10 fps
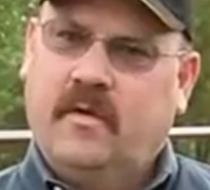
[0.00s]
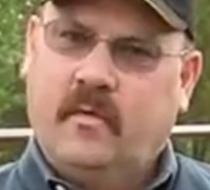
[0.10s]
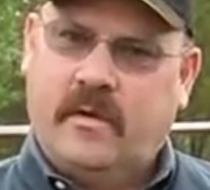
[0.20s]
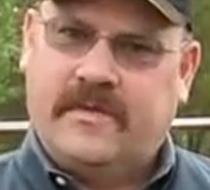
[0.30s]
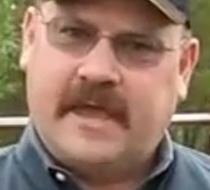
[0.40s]

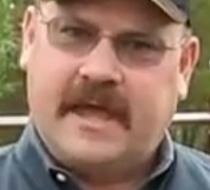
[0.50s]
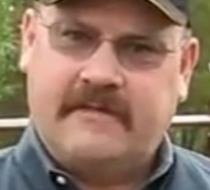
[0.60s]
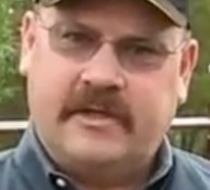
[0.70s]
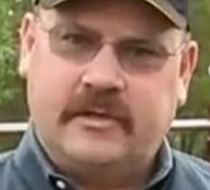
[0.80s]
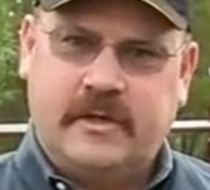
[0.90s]
with the
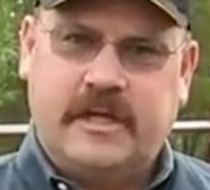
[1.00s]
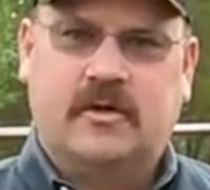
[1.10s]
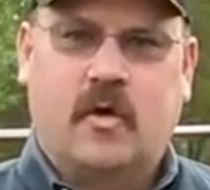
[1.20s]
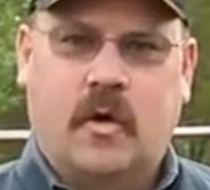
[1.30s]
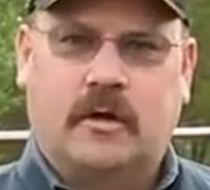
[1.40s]
heavy duty
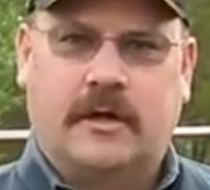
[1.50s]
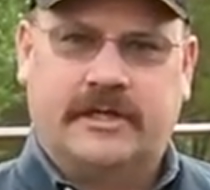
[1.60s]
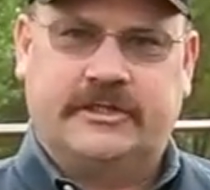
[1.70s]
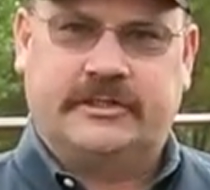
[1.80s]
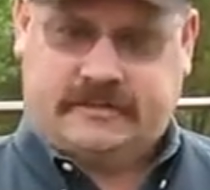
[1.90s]
1/4
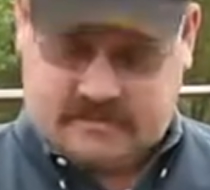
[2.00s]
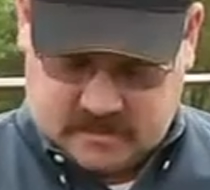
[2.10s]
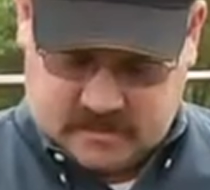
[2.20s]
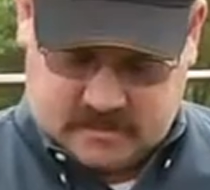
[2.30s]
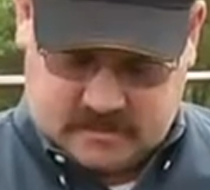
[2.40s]
inch
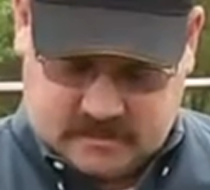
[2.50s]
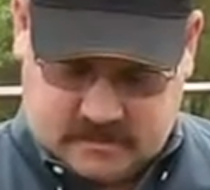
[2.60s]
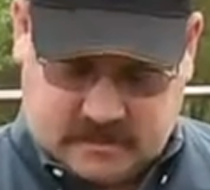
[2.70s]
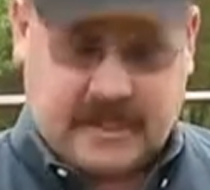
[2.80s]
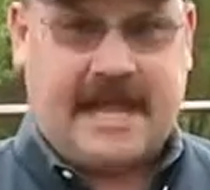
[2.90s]

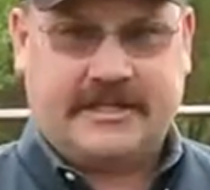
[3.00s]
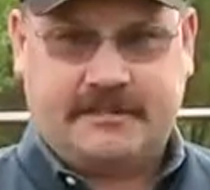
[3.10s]
latch